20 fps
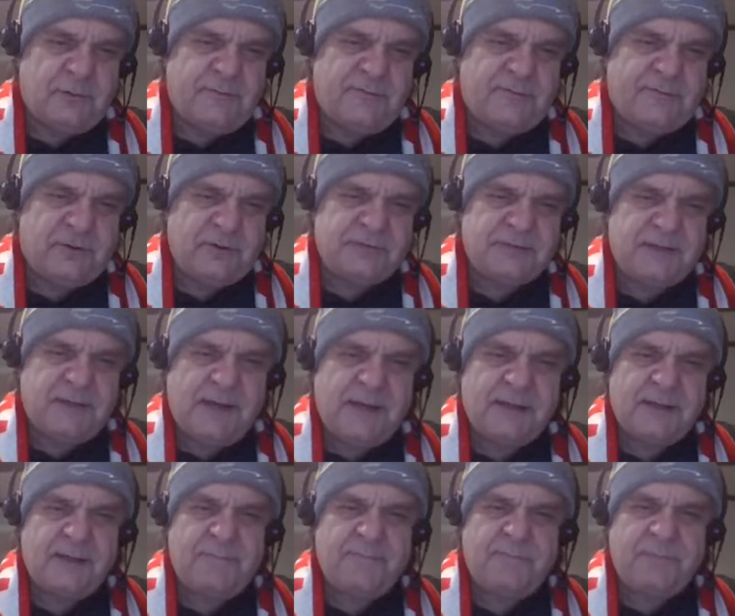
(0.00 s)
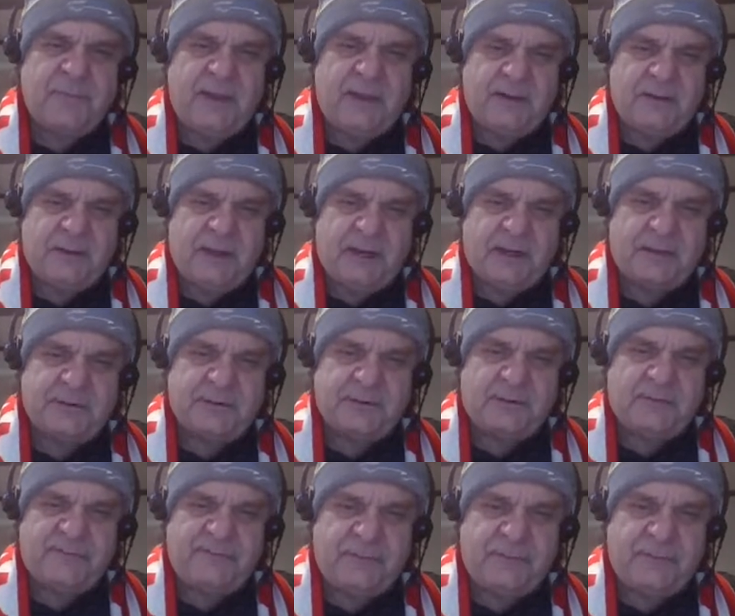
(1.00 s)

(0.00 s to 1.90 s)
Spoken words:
Verstock and Dr.